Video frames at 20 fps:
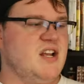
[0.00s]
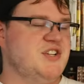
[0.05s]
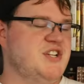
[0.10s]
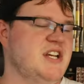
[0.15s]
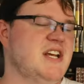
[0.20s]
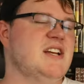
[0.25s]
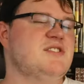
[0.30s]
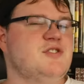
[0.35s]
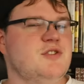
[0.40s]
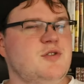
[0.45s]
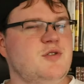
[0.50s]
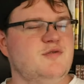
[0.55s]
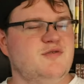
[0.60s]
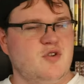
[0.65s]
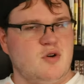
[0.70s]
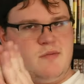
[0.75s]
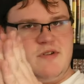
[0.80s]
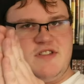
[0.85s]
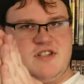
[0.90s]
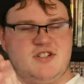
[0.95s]
She gets her new
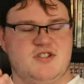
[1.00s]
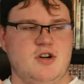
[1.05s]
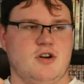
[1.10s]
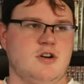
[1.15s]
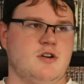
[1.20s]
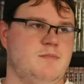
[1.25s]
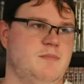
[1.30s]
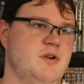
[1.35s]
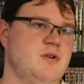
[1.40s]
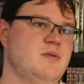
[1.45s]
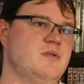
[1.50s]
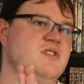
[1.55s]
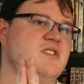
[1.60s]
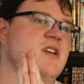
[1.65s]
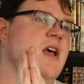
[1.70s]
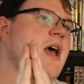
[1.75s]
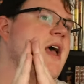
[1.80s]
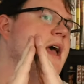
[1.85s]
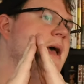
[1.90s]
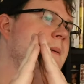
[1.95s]
form of the Dark
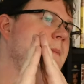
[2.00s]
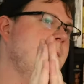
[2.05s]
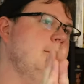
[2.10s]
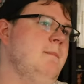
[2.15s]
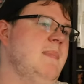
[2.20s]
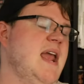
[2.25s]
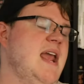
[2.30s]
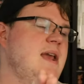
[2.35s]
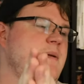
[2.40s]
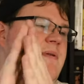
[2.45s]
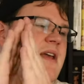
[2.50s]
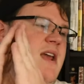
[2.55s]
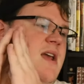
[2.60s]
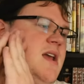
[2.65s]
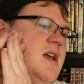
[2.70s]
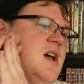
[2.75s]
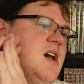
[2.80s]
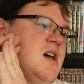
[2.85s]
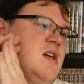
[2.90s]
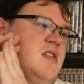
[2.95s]
Boots
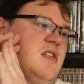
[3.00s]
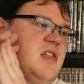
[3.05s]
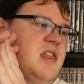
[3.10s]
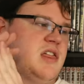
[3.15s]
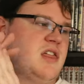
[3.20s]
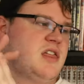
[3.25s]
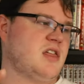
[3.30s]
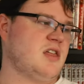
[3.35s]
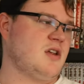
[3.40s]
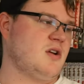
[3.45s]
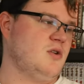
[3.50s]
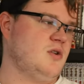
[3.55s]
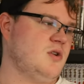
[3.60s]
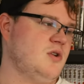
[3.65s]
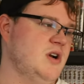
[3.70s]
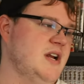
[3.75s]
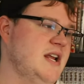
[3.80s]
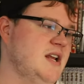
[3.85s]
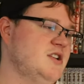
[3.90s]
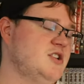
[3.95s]
maybe
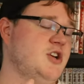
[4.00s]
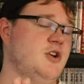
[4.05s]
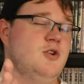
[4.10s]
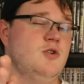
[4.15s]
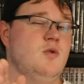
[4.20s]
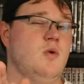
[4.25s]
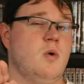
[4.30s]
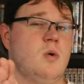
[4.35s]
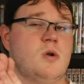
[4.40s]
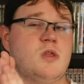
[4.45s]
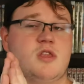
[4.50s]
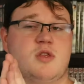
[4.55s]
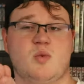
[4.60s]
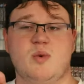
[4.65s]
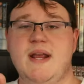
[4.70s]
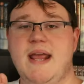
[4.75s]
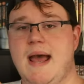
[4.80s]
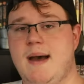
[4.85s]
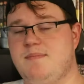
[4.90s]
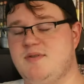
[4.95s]
two or three